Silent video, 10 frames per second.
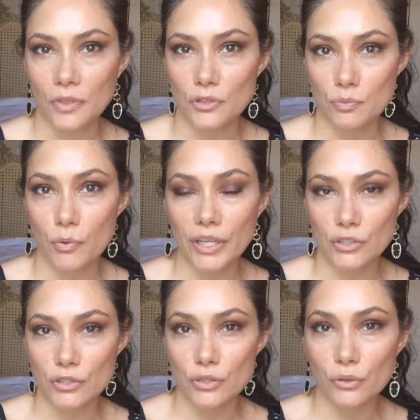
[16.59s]
There's
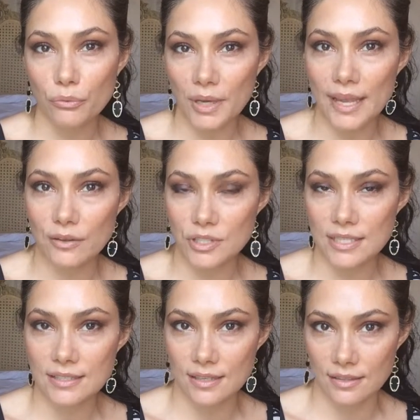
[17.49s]
0.23
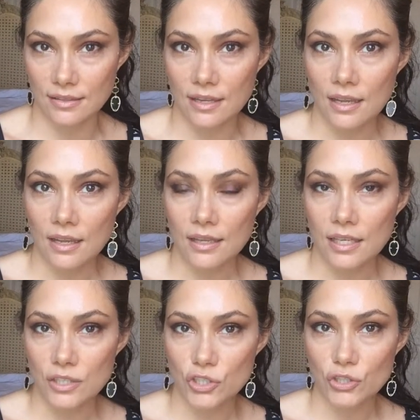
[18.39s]
ounces in
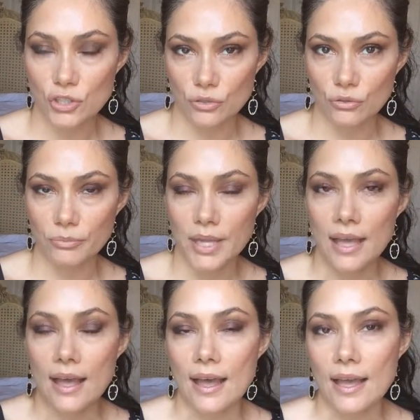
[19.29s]
each tube.
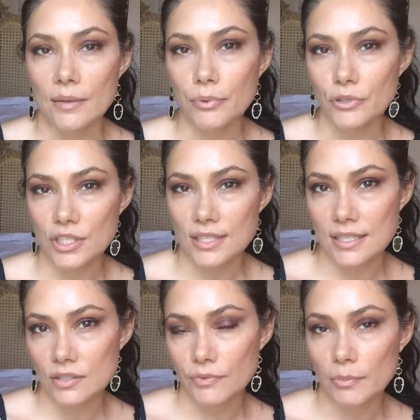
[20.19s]
I purchased
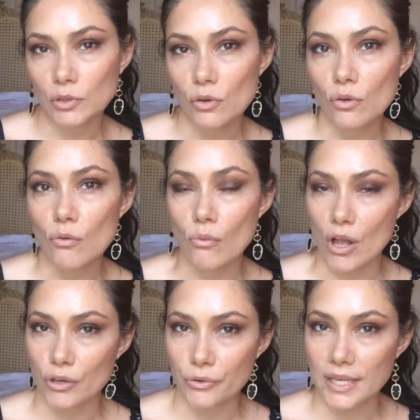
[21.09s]
this from a local
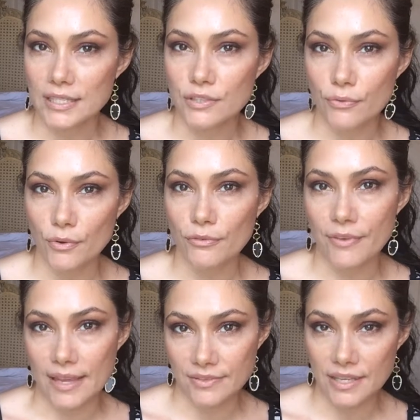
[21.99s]
Walgreens for
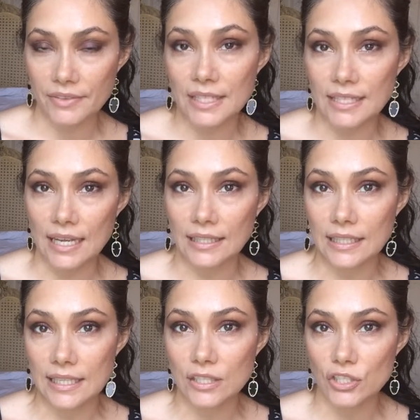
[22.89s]

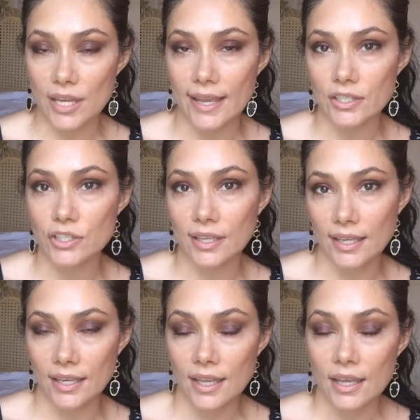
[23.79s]
$5.79 each.
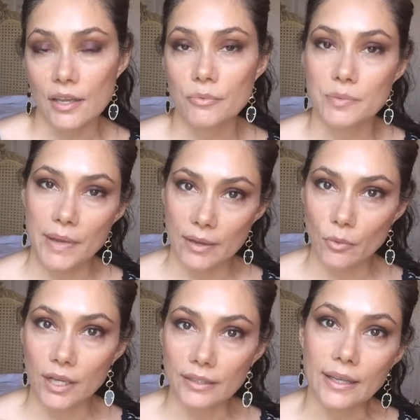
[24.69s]
Actually, it was buy
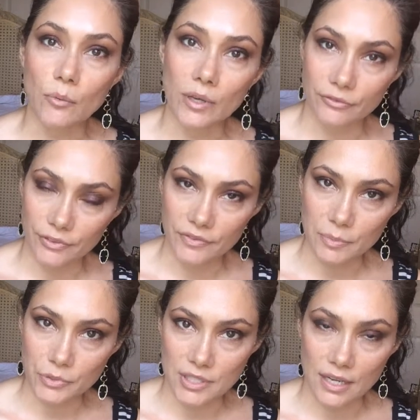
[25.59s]
one, get one
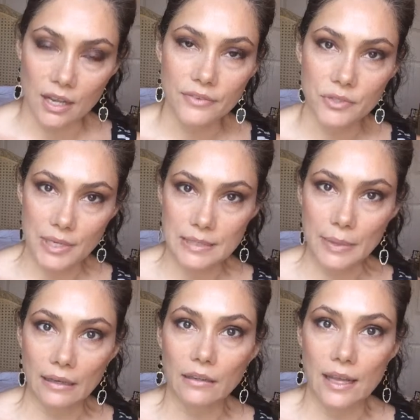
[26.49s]
50% off, so I
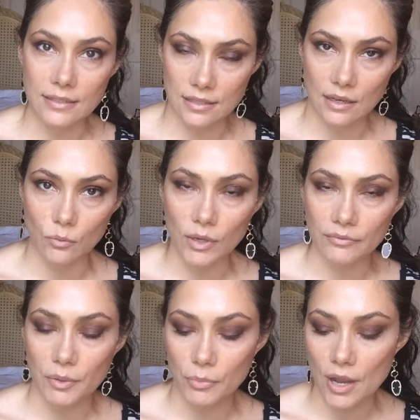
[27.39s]
spent less on one
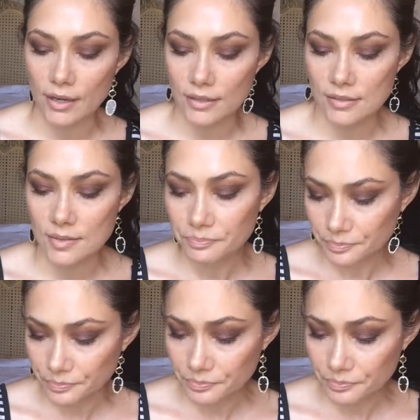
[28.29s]
of the products.